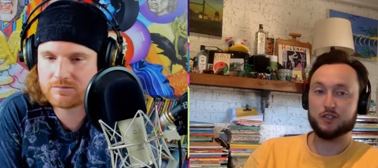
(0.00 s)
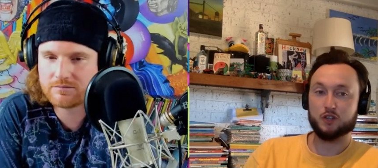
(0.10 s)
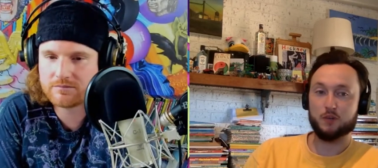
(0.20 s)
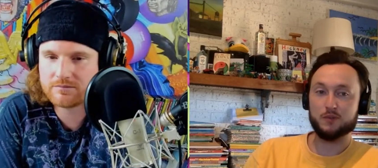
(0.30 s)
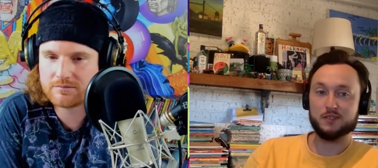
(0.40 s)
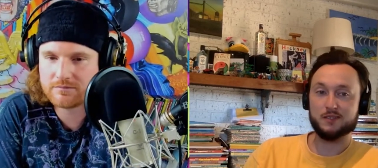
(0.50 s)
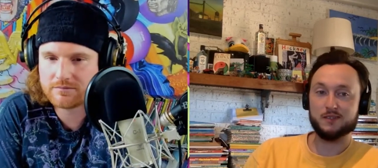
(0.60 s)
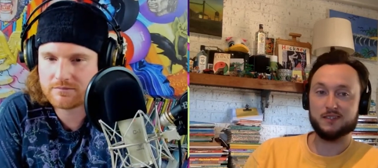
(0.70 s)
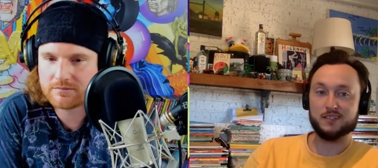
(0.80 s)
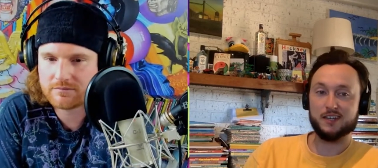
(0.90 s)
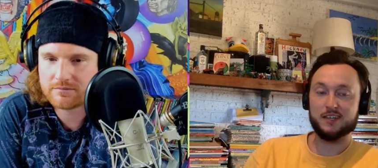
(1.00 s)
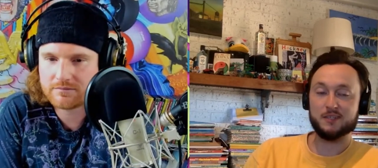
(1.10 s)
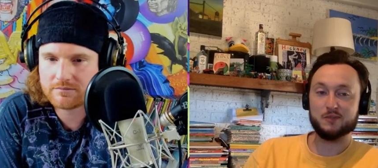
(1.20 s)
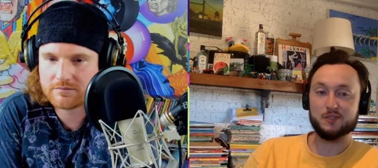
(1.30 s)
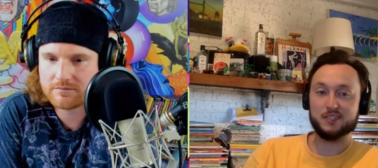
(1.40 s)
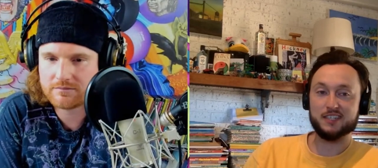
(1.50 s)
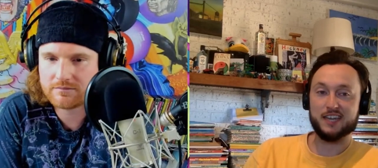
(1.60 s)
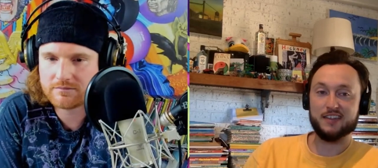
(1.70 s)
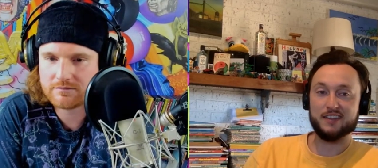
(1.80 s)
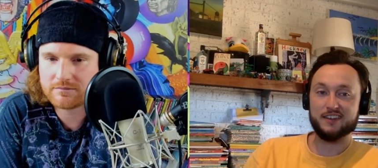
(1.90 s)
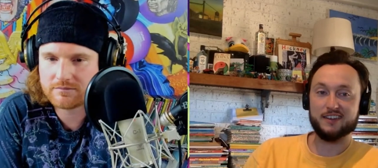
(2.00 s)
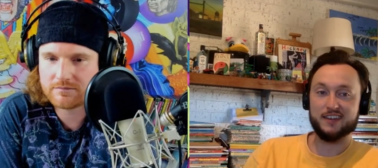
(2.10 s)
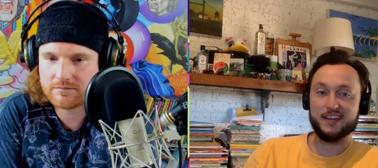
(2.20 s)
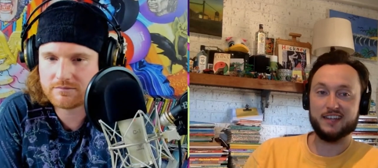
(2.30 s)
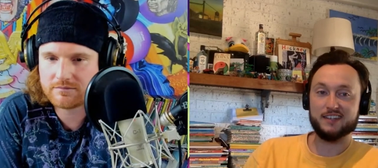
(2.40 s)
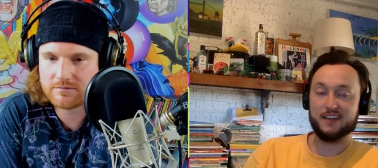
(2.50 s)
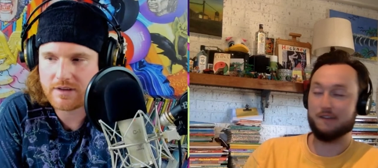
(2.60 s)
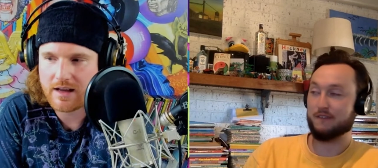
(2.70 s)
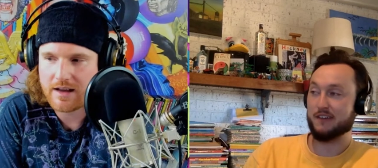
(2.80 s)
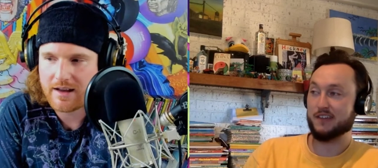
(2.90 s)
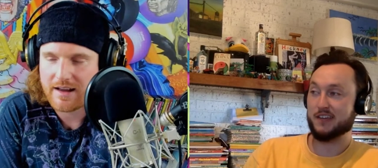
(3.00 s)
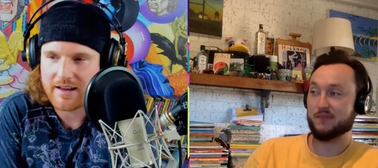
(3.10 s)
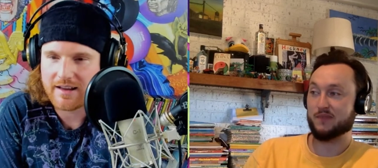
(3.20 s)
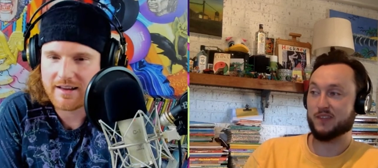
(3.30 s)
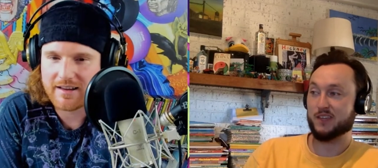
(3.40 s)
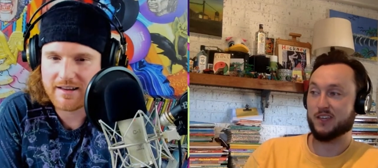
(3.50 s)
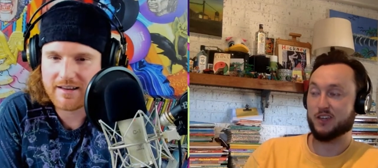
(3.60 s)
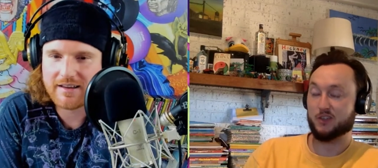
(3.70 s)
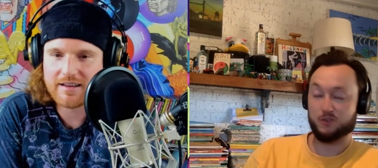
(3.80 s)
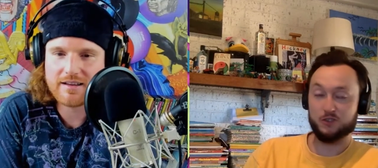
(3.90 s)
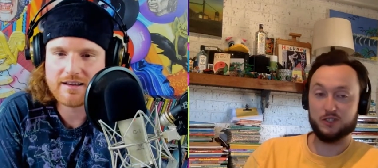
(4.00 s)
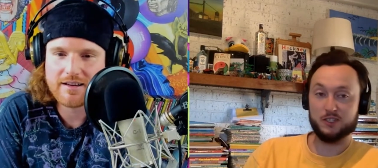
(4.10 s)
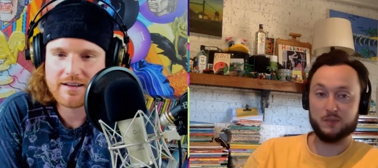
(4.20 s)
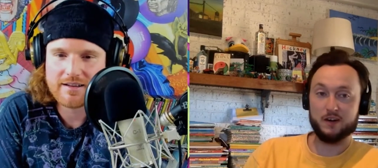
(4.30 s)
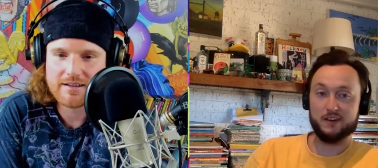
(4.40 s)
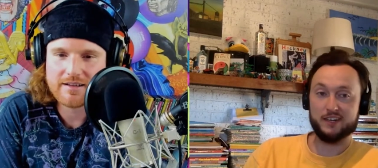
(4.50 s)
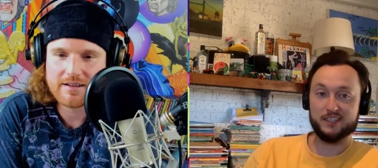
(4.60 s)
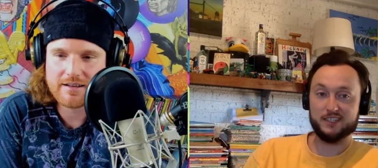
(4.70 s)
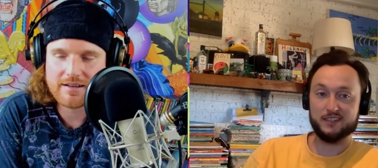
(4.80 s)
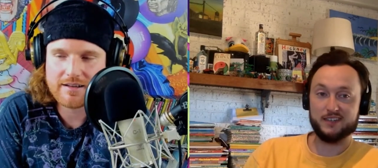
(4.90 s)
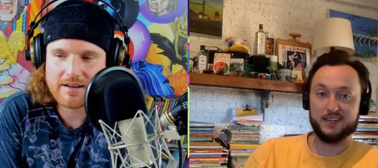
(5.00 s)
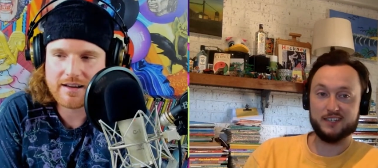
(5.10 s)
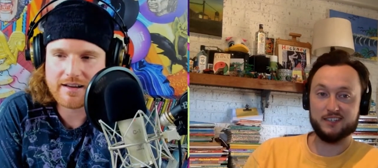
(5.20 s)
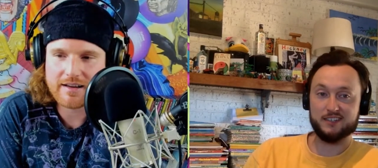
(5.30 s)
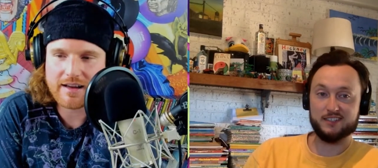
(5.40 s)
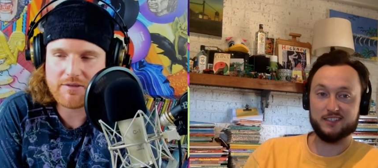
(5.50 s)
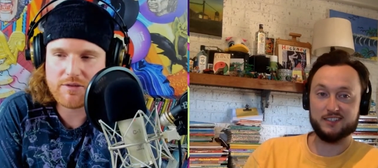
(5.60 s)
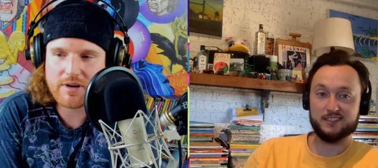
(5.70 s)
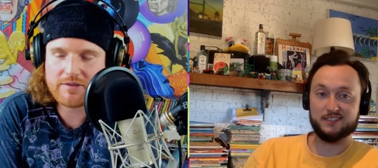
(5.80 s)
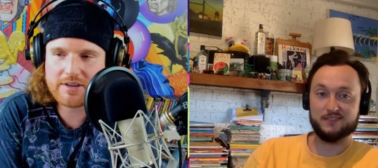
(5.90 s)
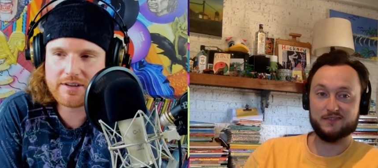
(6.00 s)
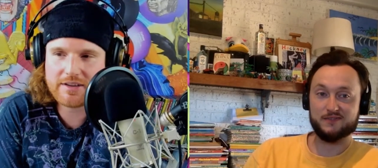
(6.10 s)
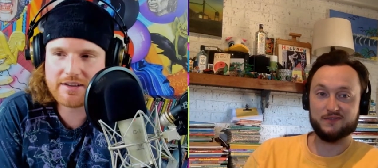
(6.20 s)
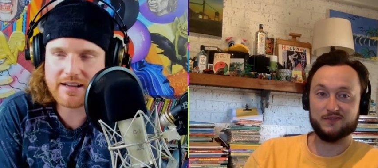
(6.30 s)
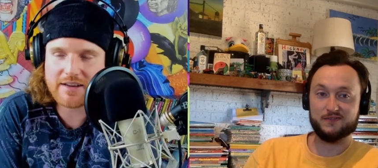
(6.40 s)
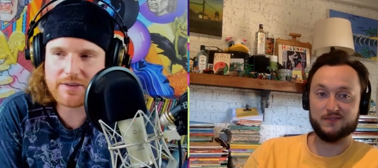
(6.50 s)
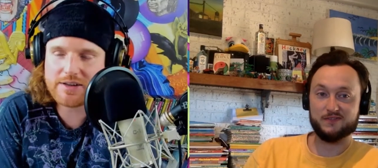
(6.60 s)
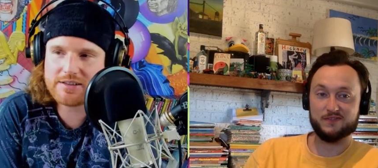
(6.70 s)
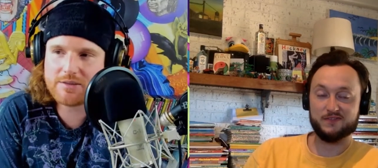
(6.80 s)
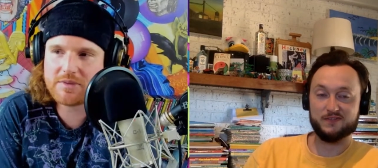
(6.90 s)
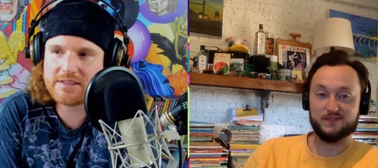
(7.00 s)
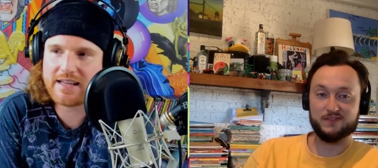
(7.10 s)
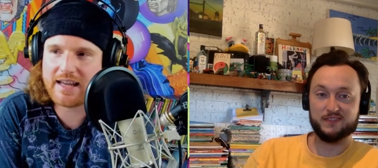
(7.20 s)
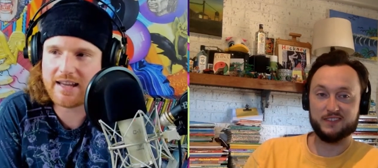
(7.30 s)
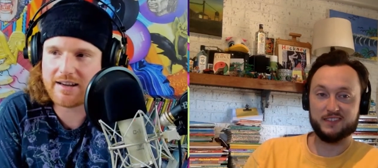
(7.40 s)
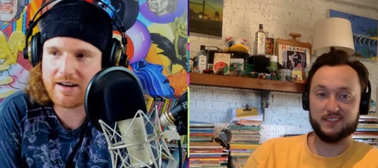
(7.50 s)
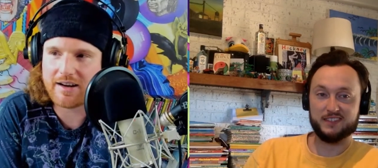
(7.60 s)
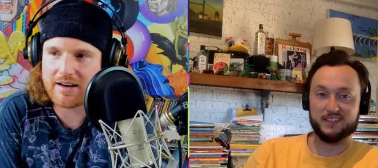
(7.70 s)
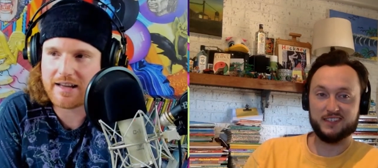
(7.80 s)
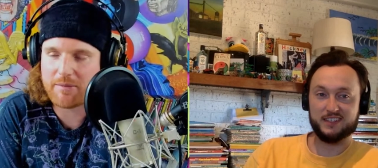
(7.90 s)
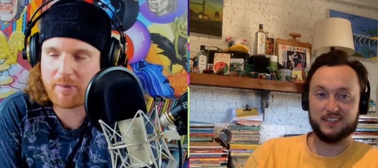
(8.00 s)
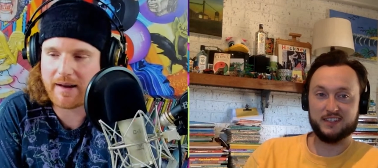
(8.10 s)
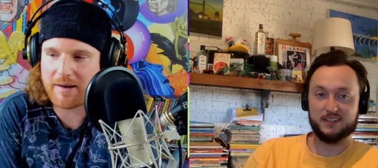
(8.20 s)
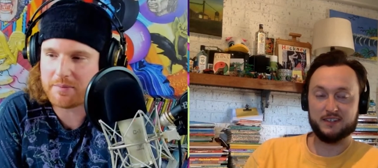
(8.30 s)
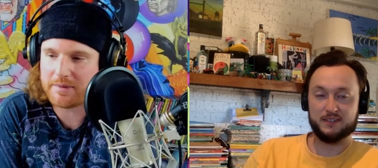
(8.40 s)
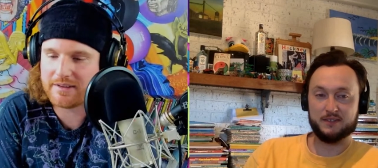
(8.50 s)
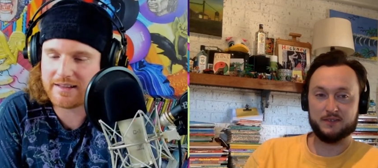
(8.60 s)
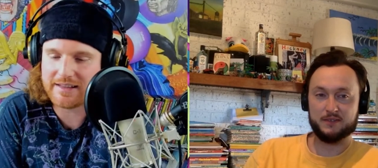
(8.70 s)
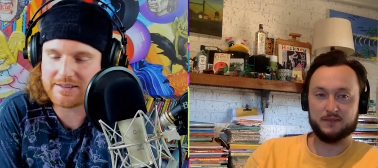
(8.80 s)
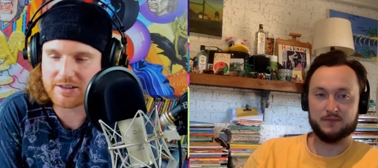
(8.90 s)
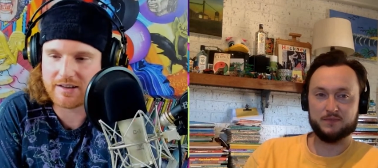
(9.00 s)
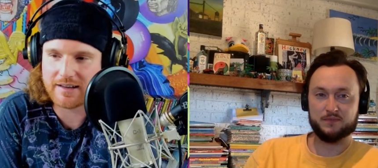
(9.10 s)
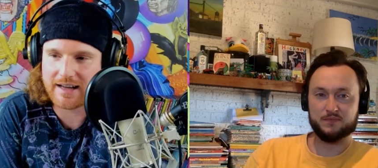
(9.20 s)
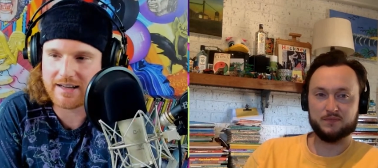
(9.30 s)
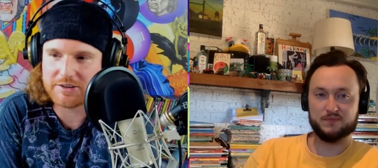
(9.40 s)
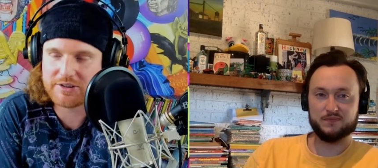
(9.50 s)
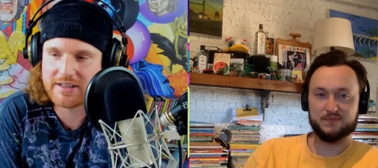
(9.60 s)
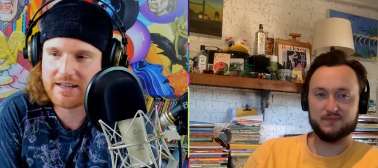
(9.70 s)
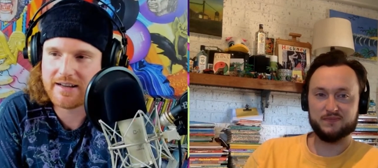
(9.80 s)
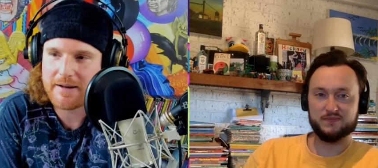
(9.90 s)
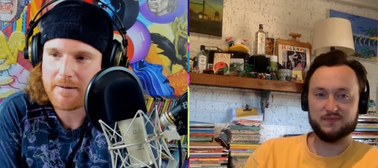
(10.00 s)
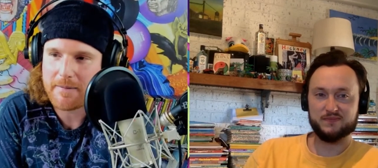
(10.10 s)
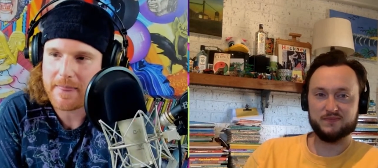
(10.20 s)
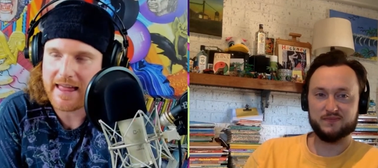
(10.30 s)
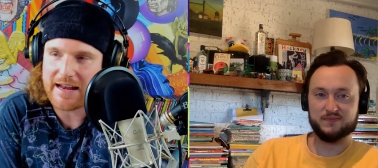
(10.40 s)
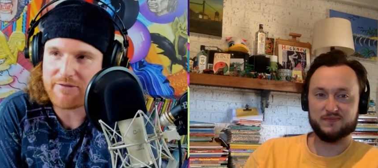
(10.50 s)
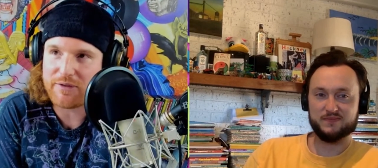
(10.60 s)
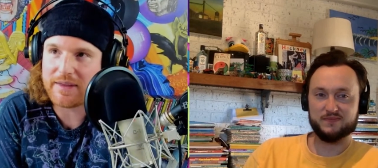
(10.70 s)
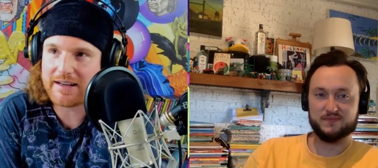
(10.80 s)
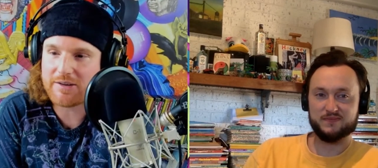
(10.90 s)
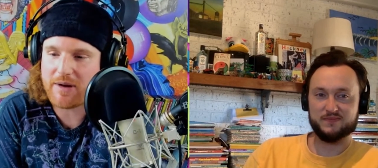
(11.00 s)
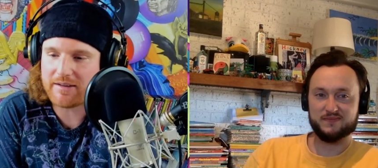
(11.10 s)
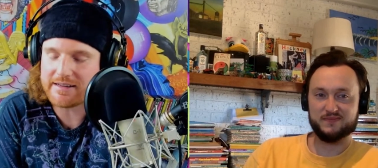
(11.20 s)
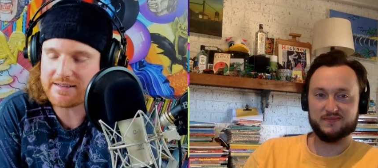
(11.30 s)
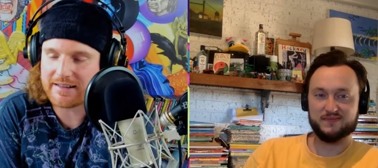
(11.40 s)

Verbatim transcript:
Speaker 1: chop and slice music together. And I found that hugely inspiring as a as an artist. You
Speaker 2: ever heard? I've heard someone say uh, hip hop is a collage, and if you think about it,